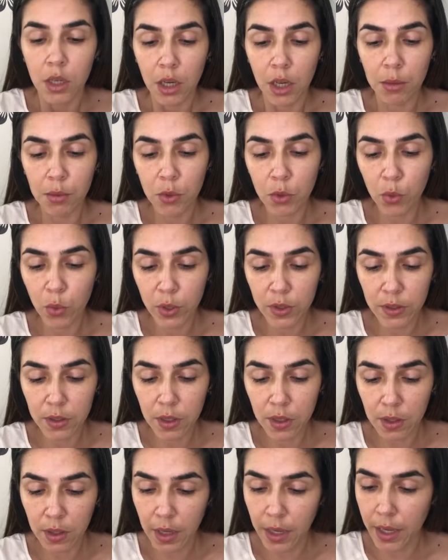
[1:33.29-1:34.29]
I'm
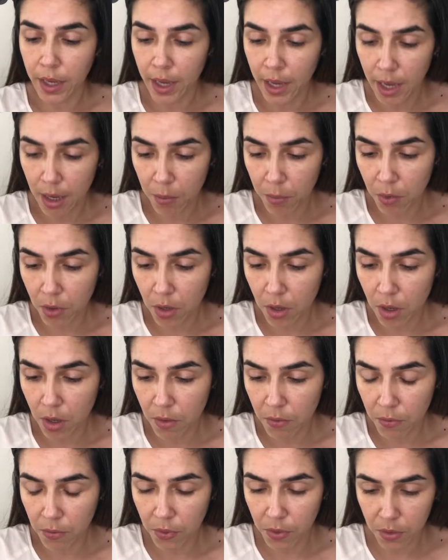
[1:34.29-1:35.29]
twisting the cap
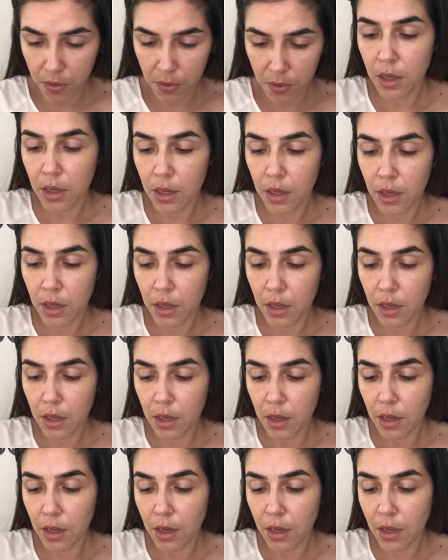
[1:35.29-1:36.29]
off
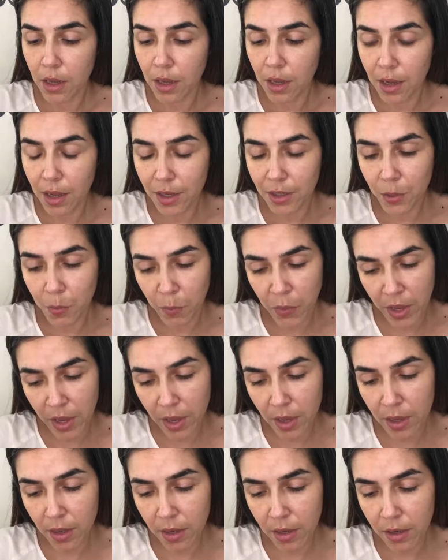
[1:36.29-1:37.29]
and it is
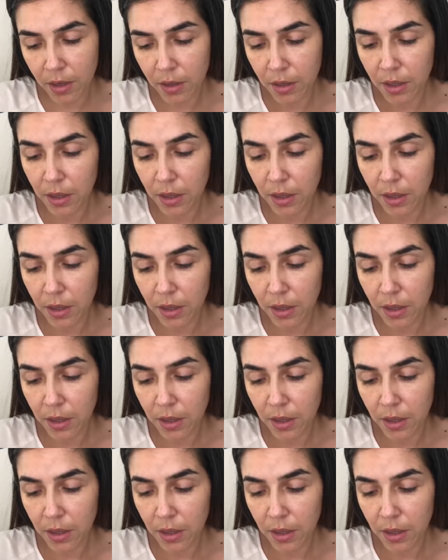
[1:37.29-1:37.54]
pink.